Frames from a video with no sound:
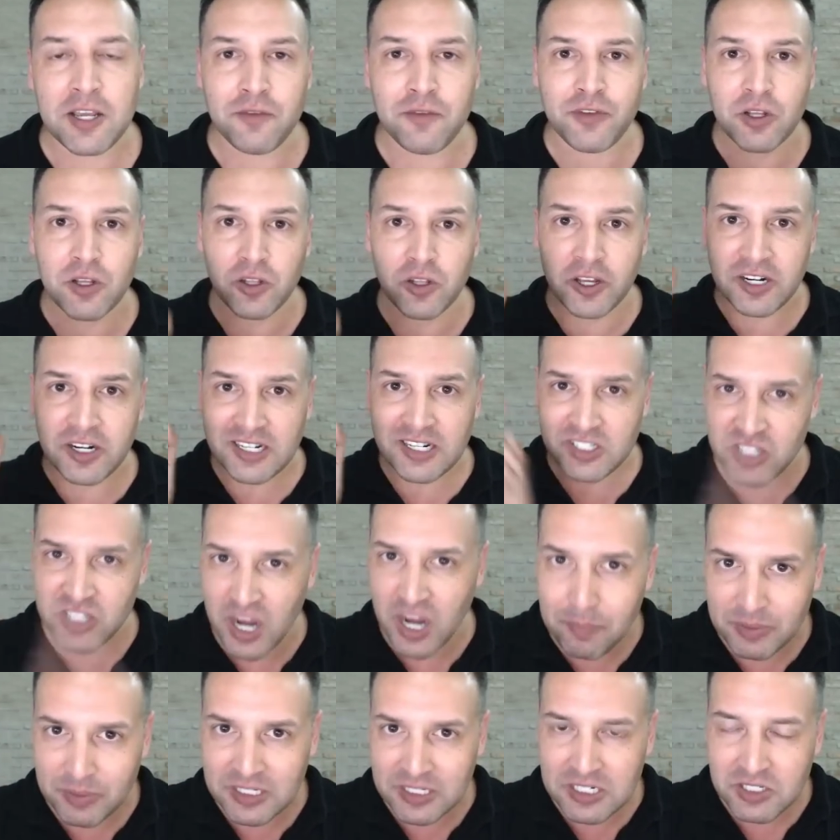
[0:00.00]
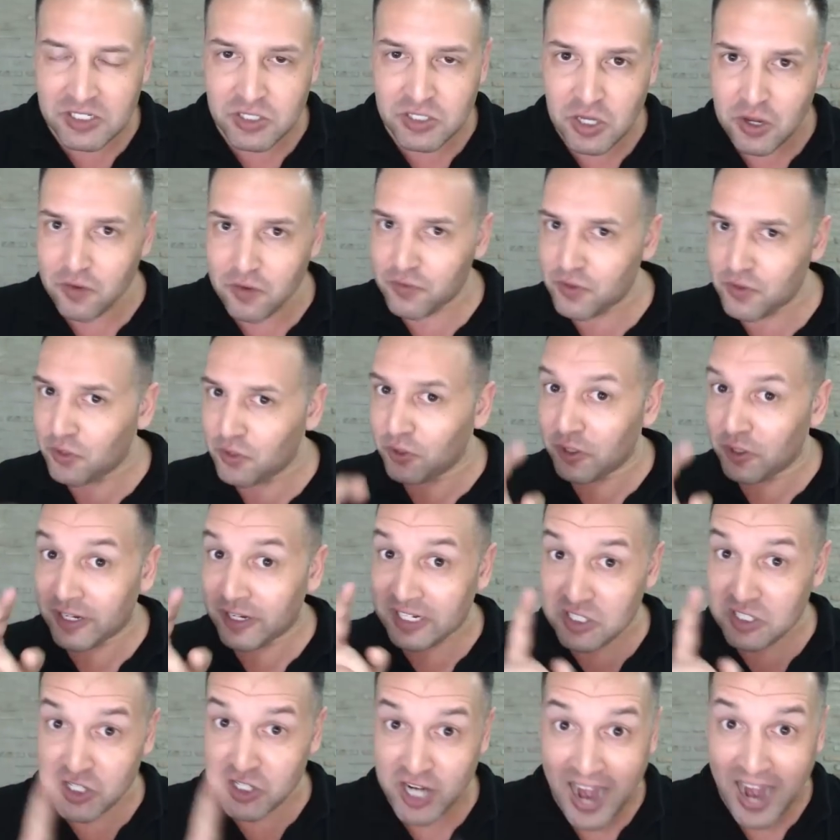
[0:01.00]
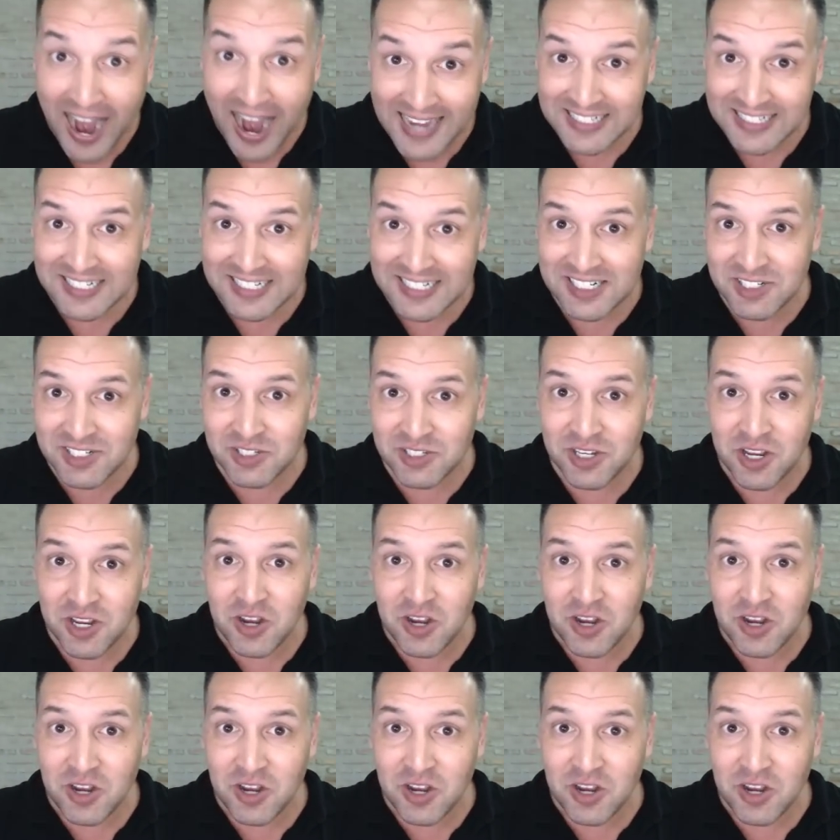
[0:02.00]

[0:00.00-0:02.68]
If you're learning Japanese, if you're learning Chinese